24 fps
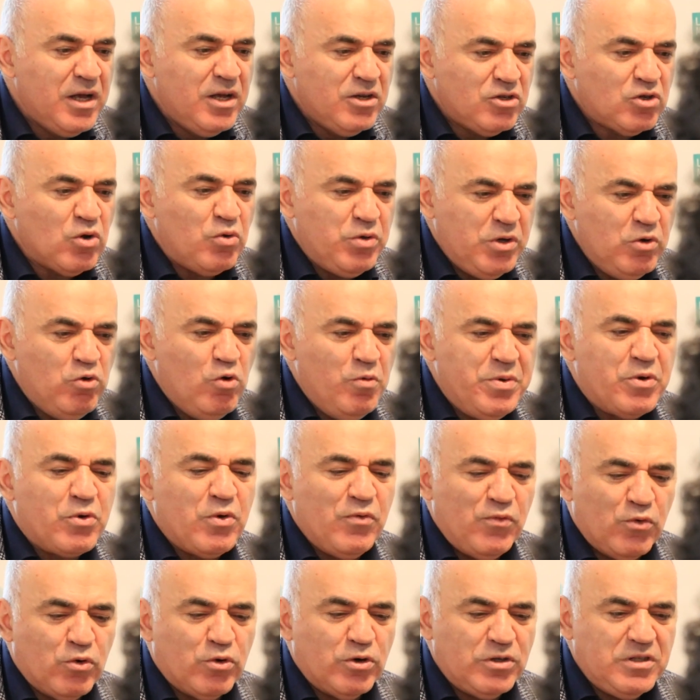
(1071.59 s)
so you will be
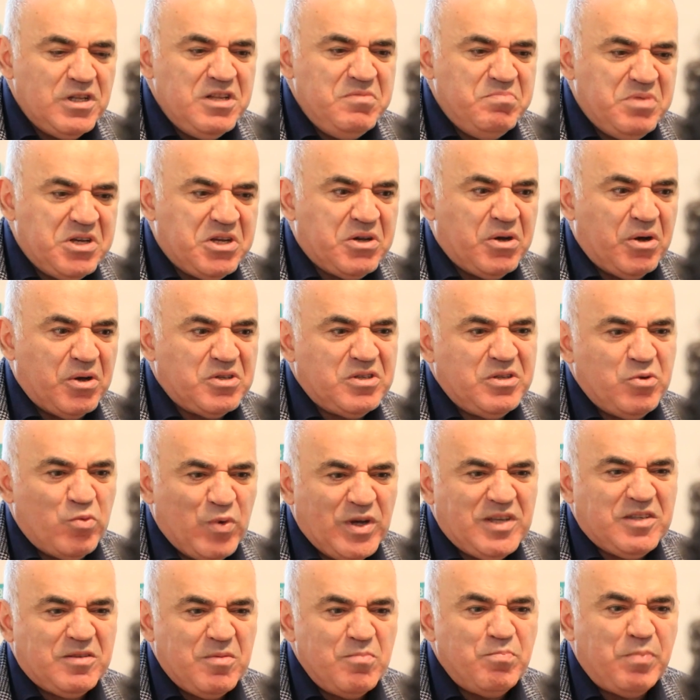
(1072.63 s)
rewarded, because the
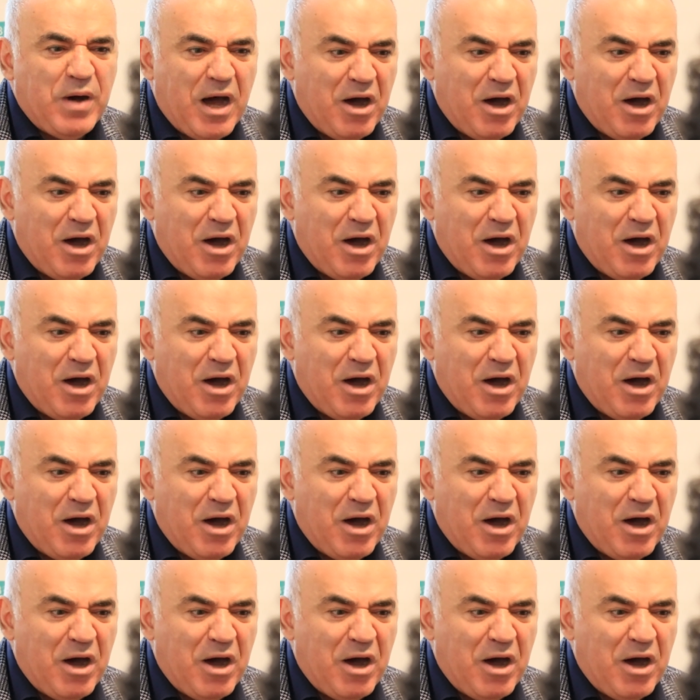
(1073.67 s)
Western